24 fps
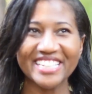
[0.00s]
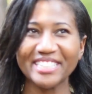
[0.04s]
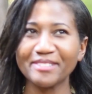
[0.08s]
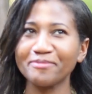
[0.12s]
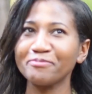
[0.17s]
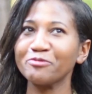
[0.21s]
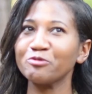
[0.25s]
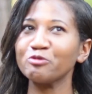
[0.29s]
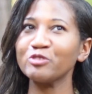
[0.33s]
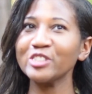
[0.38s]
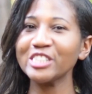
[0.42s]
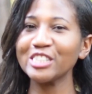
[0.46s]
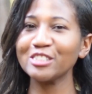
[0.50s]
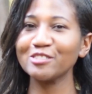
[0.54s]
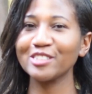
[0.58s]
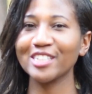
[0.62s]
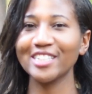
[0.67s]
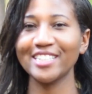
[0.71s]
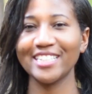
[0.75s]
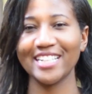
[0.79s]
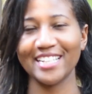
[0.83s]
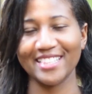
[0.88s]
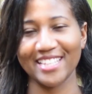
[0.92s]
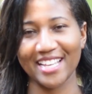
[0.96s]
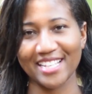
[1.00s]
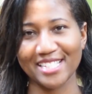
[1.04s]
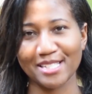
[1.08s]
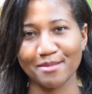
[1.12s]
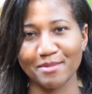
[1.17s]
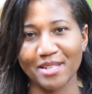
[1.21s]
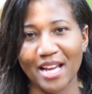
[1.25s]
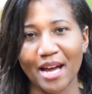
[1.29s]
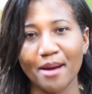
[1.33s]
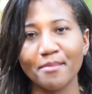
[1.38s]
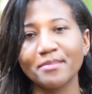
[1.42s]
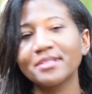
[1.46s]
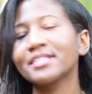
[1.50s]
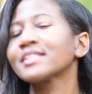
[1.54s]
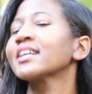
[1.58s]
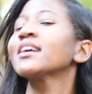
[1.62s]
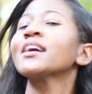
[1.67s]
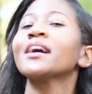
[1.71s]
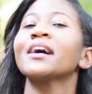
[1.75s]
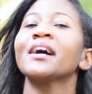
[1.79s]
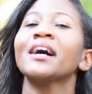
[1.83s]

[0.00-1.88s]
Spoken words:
I'm real good at that sometimes,